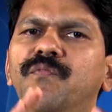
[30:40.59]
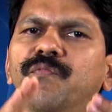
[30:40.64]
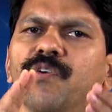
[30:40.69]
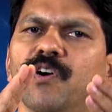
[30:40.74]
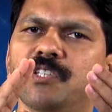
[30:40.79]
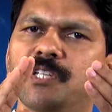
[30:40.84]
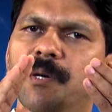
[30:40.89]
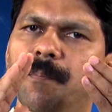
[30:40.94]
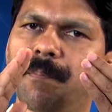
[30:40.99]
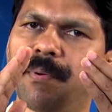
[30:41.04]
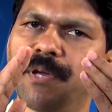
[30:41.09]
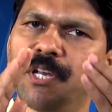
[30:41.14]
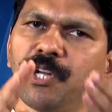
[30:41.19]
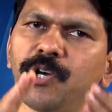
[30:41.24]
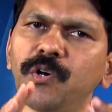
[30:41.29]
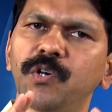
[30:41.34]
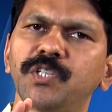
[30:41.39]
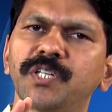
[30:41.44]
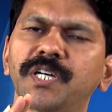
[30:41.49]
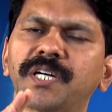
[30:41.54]
for the
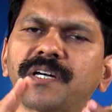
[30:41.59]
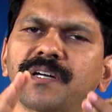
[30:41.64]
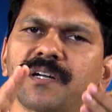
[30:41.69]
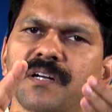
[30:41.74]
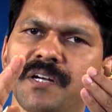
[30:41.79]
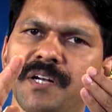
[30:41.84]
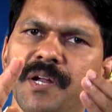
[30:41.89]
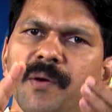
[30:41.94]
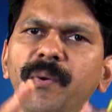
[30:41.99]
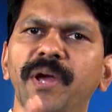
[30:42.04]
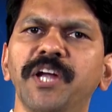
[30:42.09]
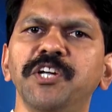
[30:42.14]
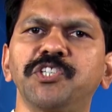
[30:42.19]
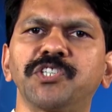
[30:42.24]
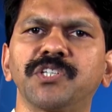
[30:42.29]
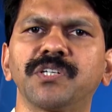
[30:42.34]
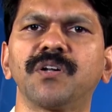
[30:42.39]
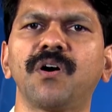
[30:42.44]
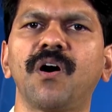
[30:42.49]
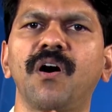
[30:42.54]
periodic
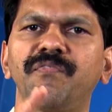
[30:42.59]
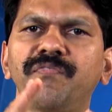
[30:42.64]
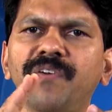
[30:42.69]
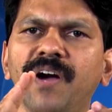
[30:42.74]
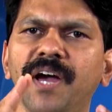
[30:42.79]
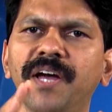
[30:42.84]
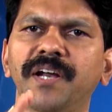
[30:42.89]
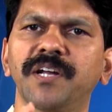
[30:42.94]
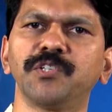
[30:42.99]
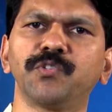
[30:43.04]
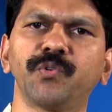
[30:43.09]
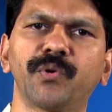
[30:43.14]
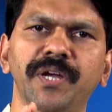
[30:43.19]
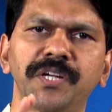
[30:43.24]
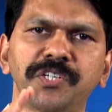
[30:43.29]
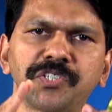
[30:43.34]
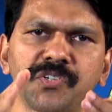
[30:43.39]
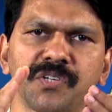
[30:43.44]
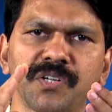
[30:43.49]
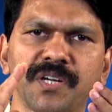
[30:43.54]
renovation of higher
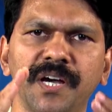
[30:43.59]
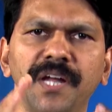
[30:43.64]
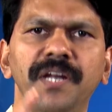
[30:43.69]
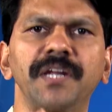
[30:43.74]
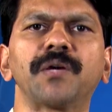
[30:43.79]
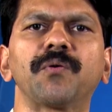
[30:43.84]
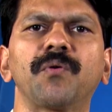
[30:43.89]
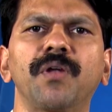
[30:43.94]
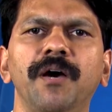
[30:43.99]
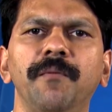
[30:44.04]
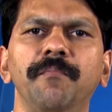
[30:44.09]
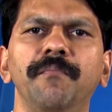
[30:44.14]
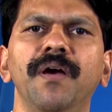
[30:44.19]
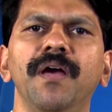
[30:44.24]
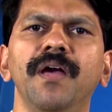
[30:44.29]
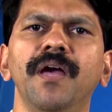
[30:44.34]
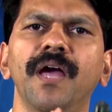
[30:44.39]
education curriculum